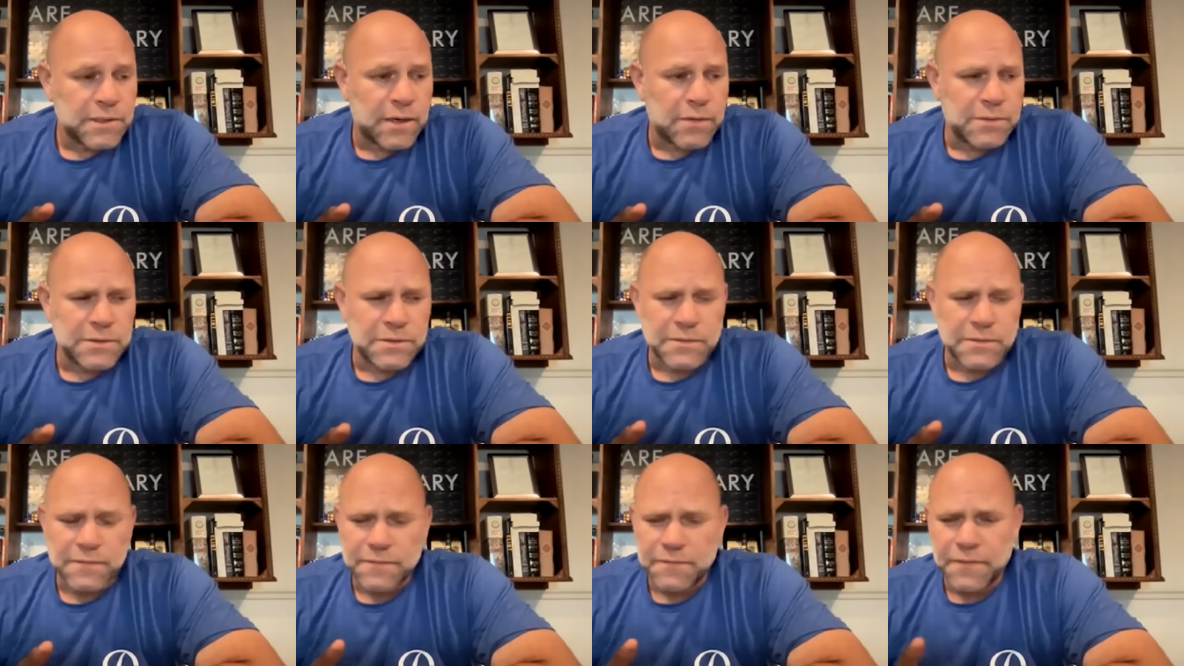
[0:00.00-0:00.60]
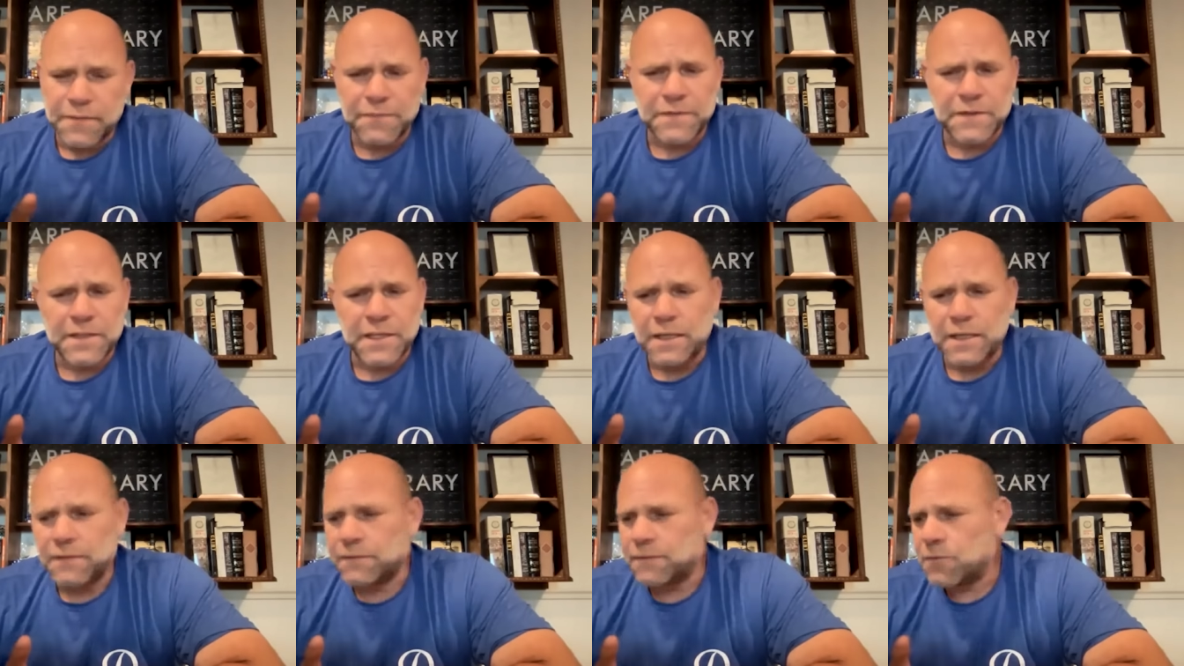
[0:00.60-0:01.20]
I was
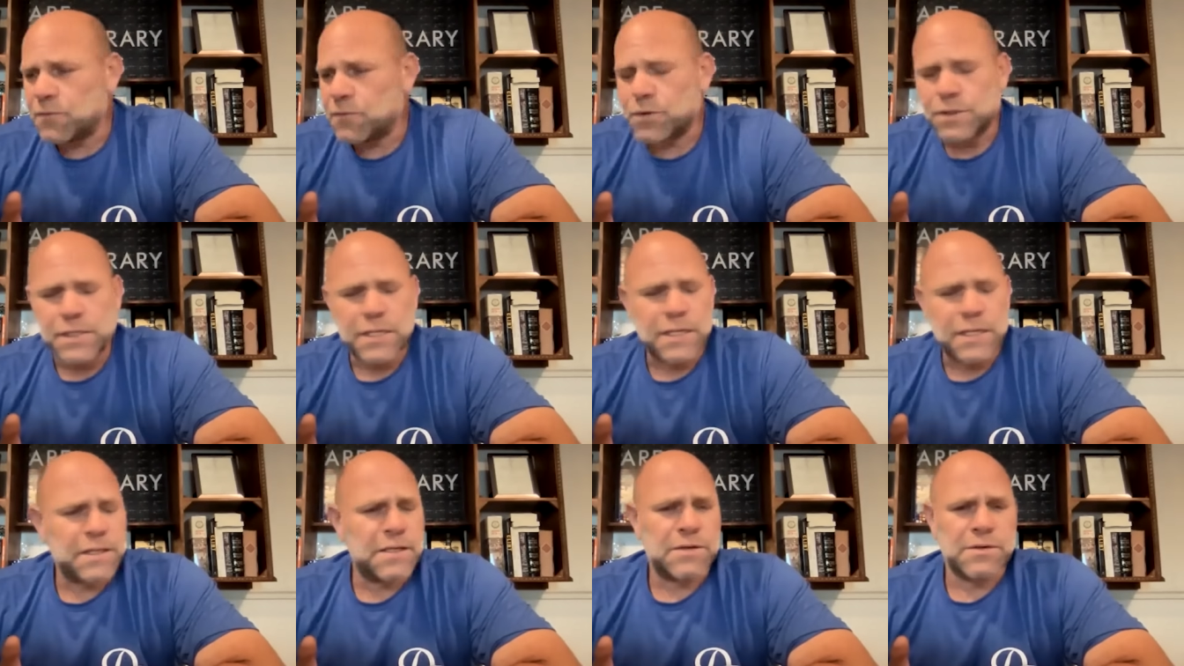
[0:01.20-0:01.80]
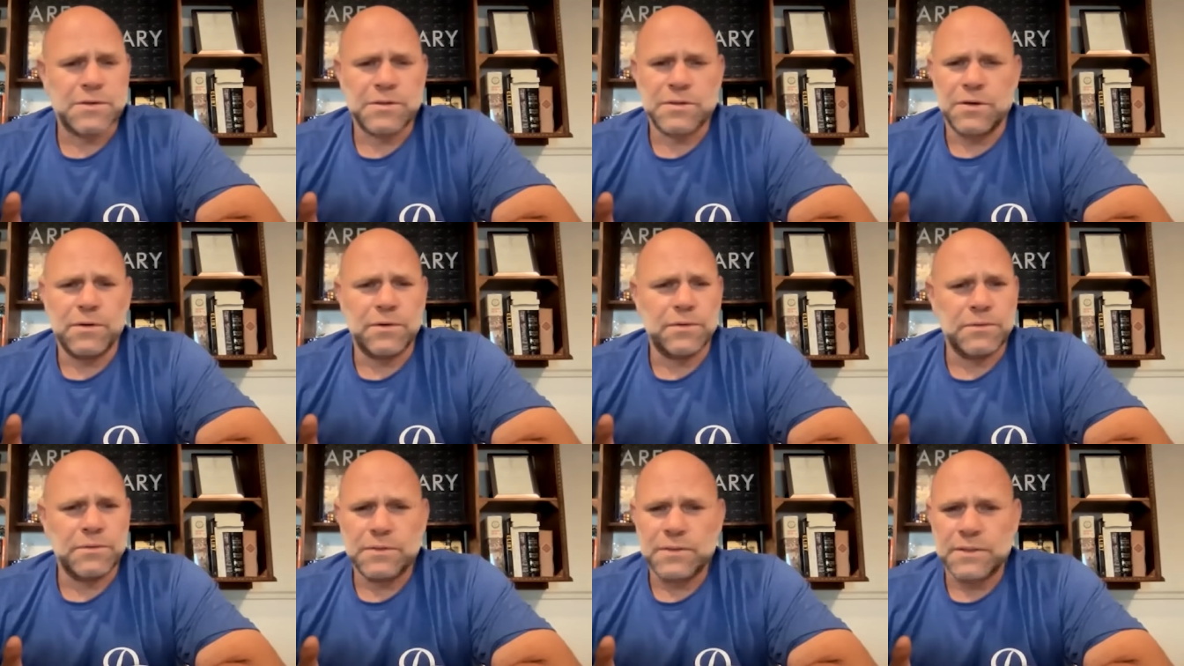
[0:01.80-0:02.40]
15, 14 years
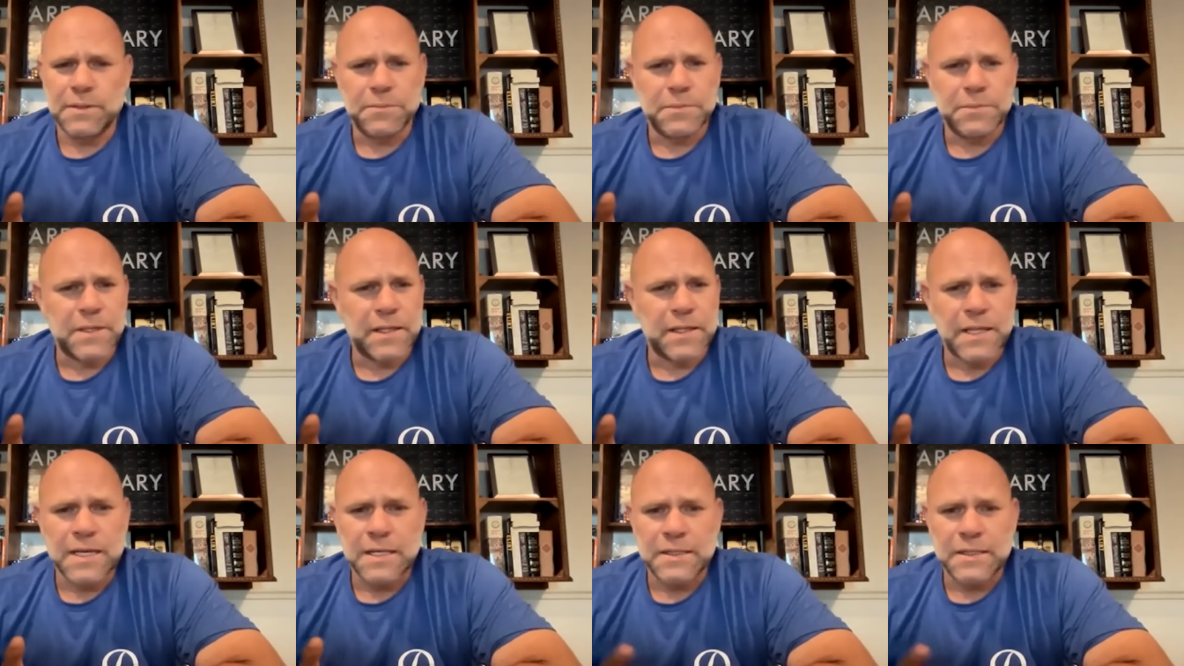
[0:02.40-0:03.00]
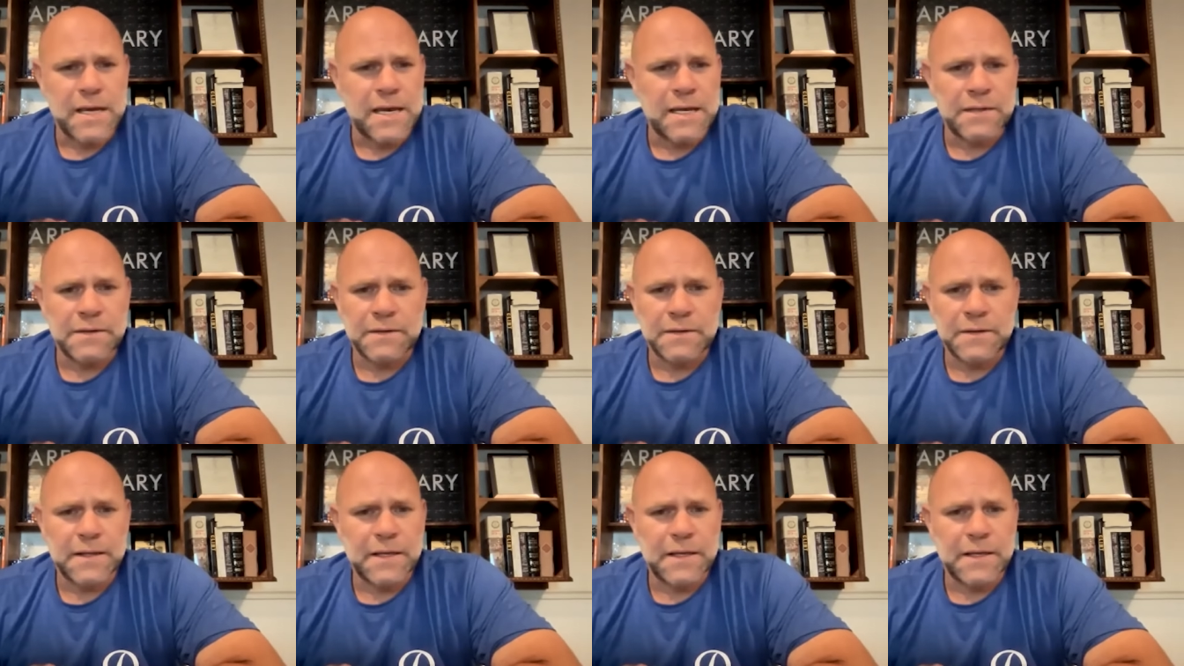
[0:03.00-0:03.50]
old, something like that.